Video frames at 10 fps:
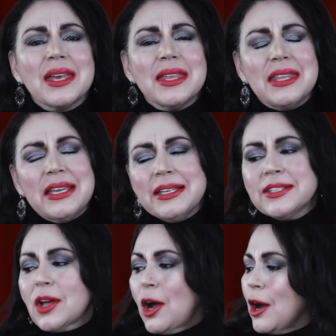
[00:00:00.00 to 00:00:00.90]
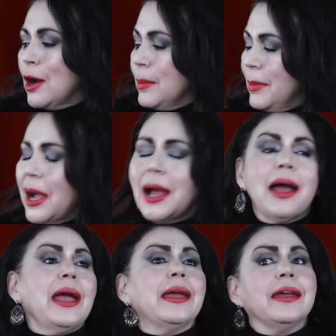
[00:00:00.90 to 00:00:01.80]
these are
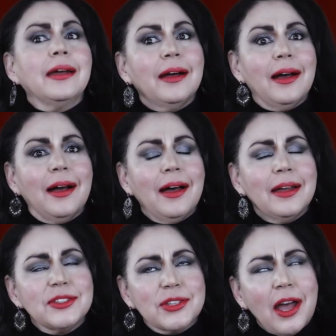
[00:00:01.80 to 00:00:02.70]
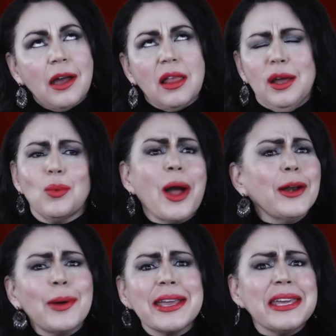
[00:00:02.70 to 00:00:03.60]
my top
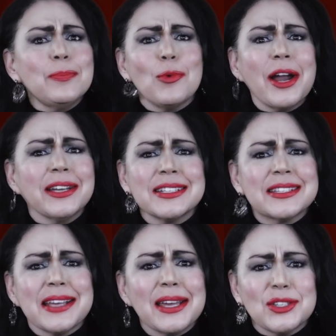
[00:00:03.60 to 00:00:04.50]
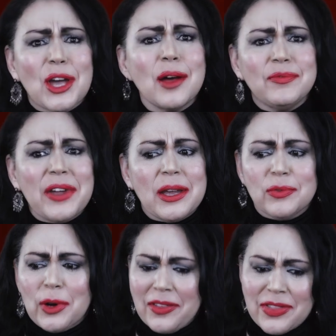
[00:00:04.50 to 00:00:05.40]

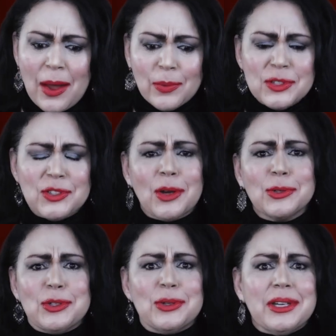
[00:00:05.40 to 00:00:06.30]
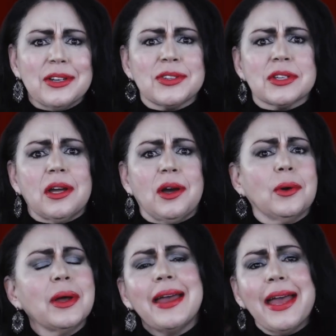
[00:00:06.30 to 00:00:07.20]
favorite. That was so 2 years
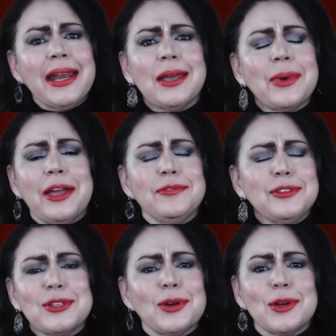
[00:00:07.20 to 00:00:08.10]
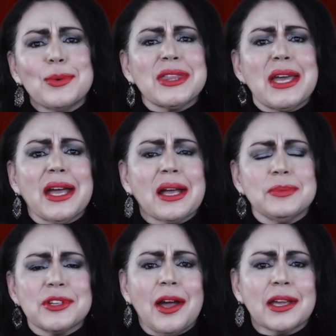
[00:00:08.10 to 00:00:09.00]
ago. Anyway, if you don't know what the heck
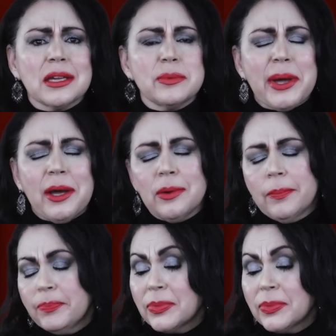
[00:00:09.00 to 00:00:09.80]
I'm talking about,